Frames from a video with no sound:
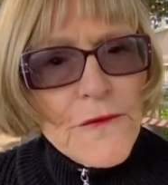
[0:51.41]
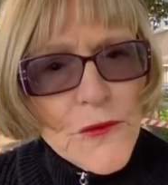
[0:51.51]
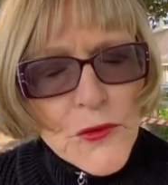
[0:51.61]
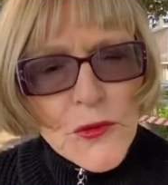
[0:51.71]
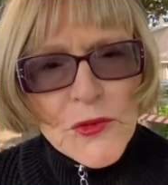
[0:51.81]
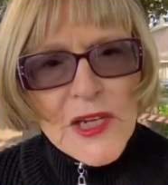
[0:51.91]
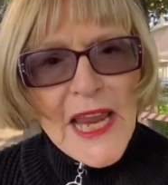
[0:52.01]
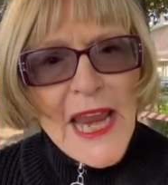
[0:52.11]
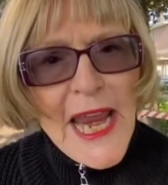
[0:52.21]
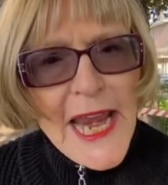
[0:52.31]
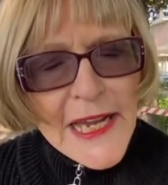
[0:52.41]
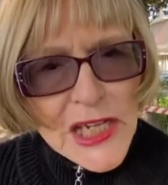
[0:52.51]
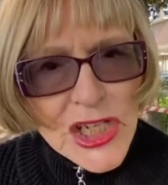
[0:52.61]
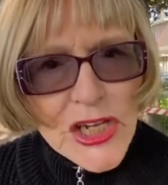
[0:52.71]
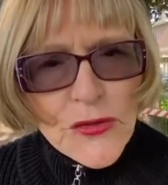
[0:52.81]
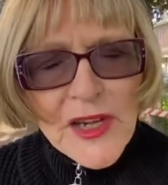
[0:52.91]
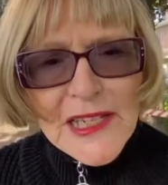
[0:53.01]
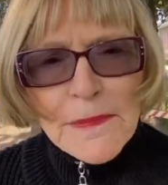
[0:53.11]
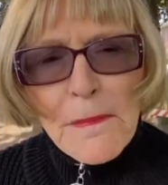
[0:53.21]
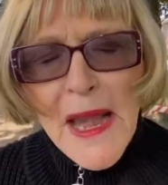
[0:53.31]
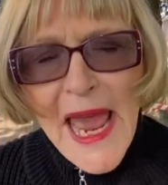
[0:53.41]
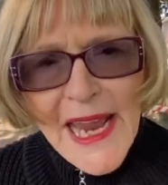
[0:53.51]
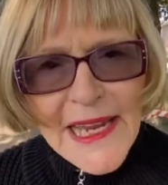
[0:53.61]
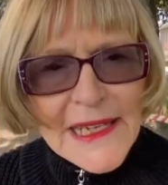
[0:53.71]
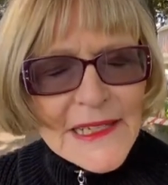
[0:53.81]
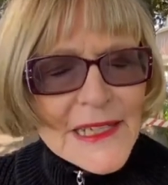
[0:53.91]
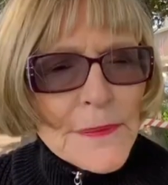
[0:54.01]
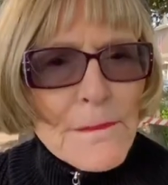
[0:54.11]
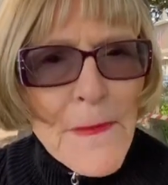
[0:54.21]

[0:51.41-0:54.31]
food, energy drinks, blankets,